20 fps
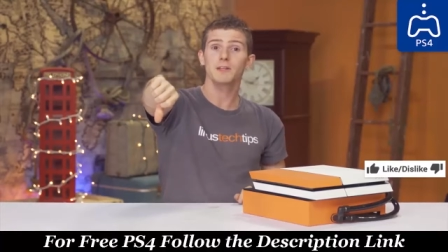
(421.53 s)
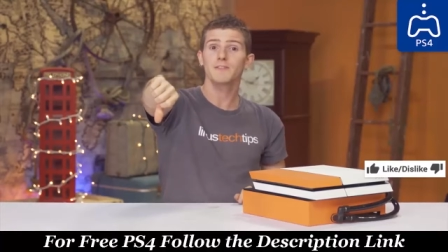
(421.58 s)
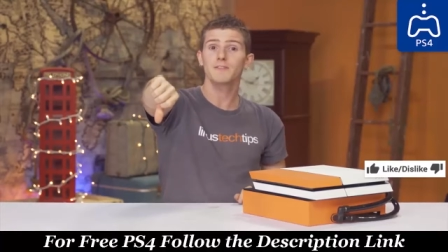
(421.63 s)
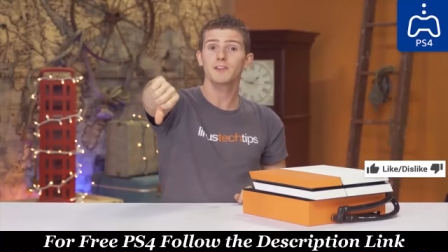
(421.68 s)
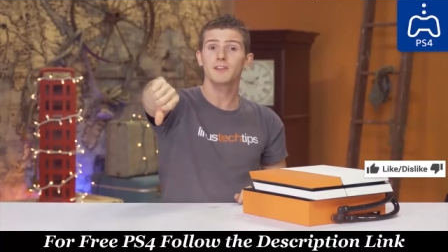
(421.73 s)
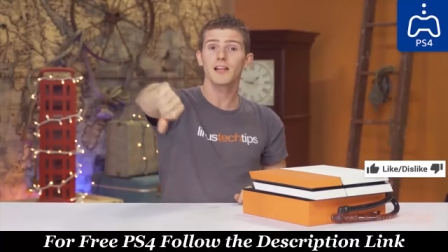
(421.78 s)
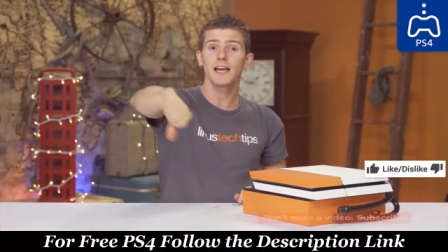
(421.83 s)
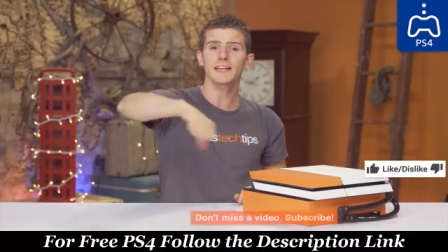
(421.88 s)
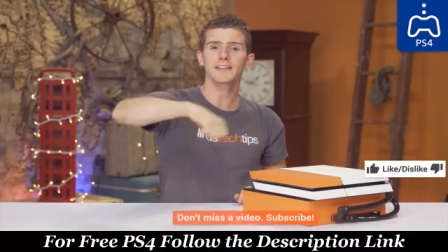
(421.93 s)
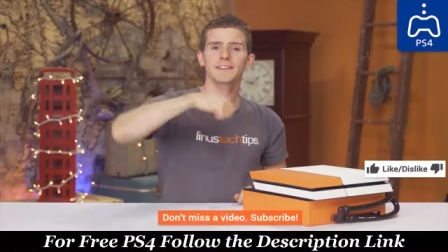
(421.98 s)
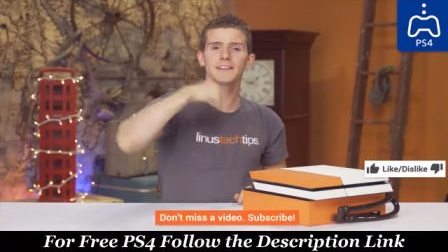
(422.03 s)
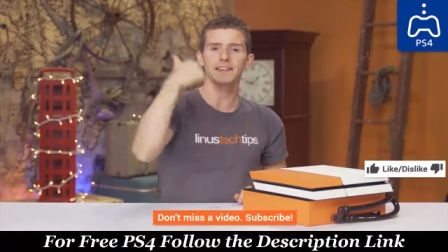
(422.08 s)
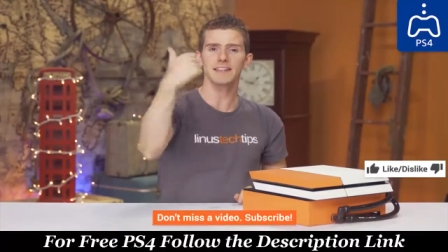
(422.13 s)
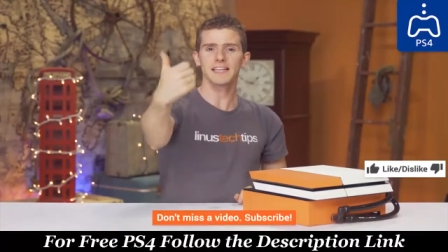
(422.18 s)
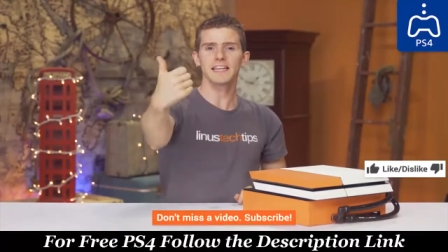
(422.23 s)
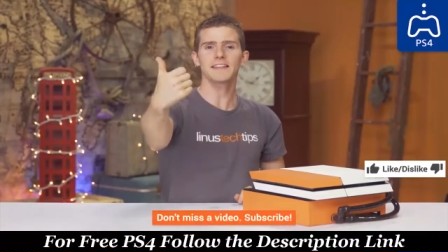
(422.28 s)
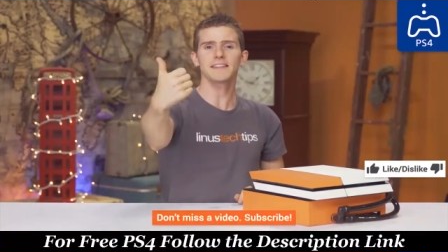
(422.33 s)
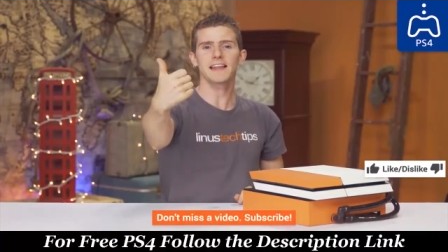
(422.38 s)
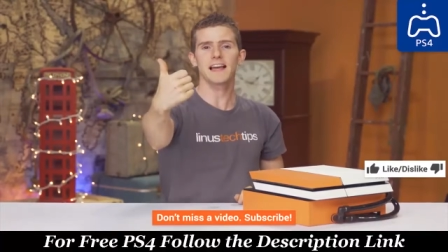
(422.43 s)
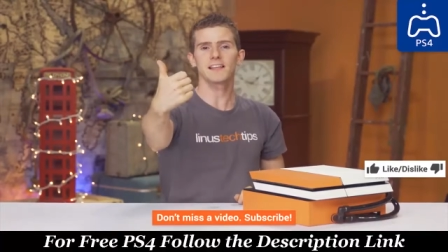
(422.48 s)
But if you liked it,
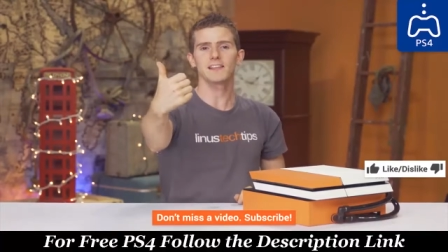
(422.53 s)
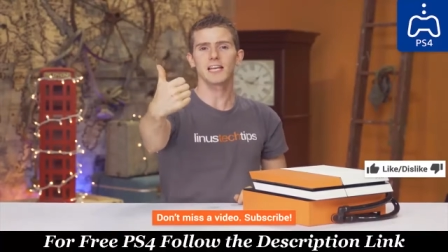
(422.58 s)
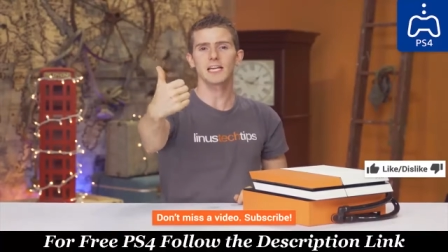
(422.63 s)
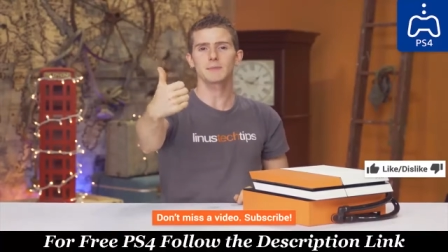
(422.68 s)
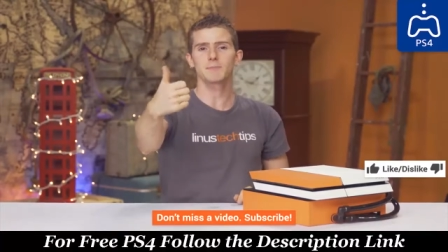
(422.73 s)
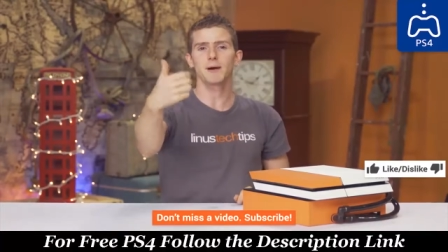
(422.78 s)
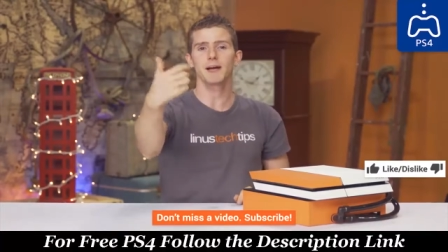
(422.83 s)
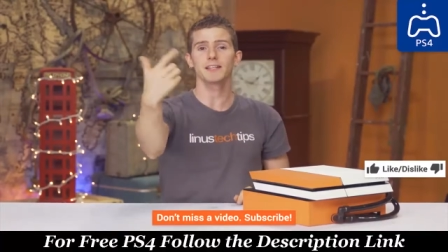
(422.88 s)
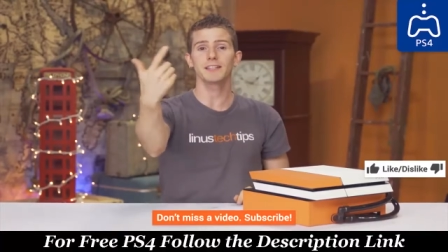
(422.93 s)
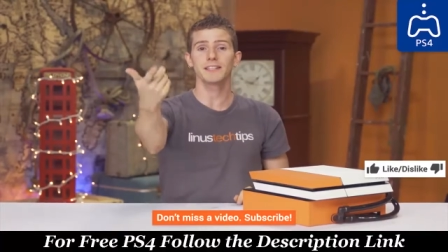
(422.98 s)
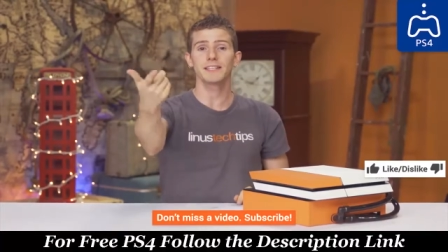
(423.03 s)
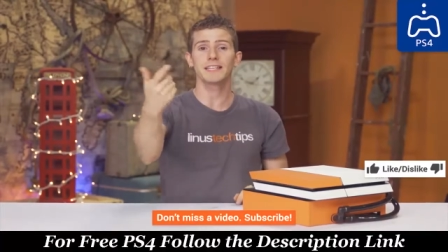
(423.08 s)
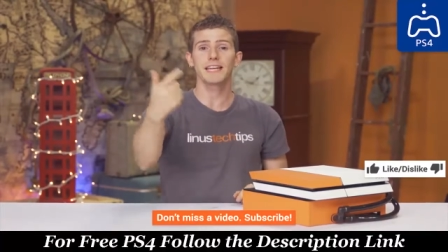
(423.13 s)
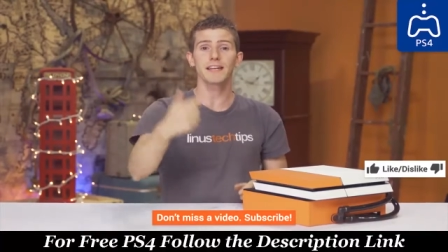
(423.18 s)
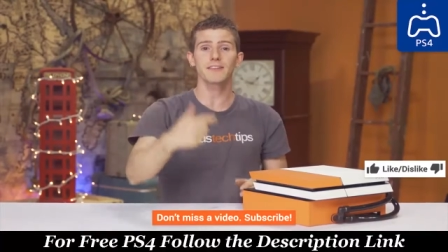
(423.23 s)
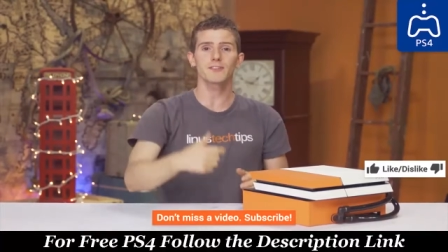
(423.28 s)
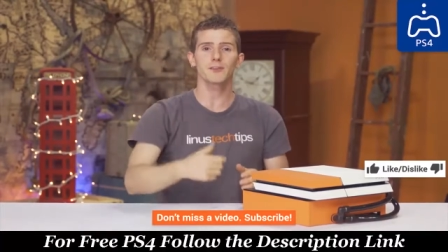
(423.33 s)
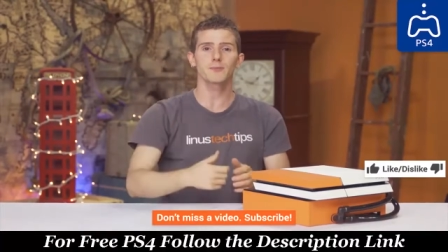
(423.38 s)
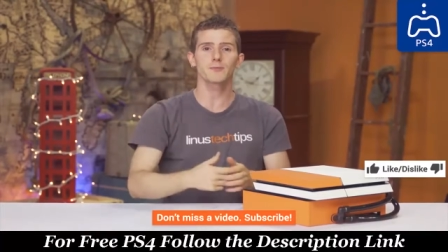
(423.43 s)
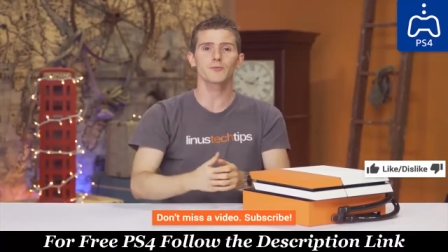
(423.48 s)
hit that like button,
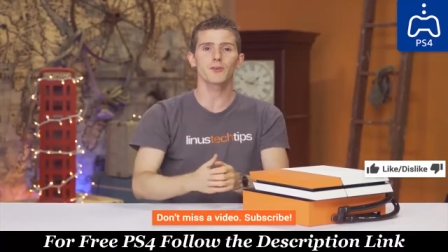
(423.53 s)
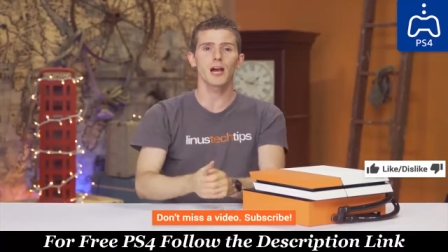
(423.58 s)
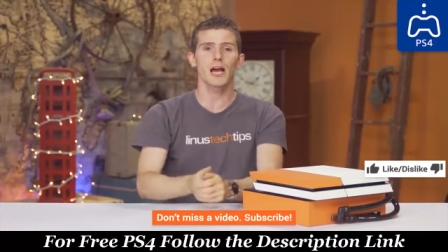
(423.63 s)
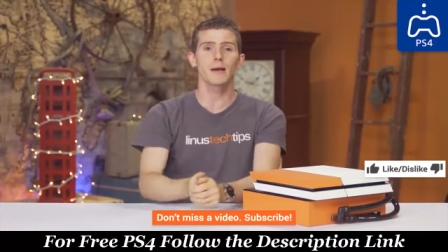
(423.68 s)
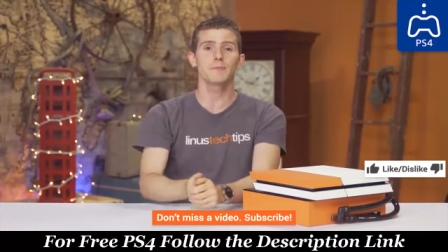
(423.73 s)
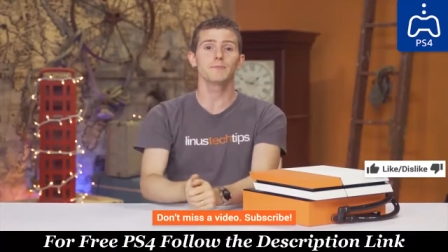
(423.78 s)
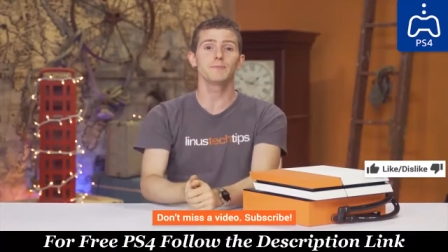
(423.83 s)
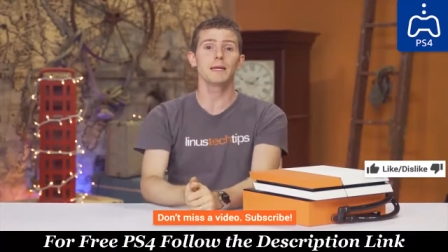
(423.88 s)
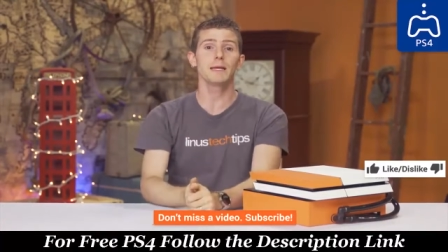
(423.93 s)
get subscribed,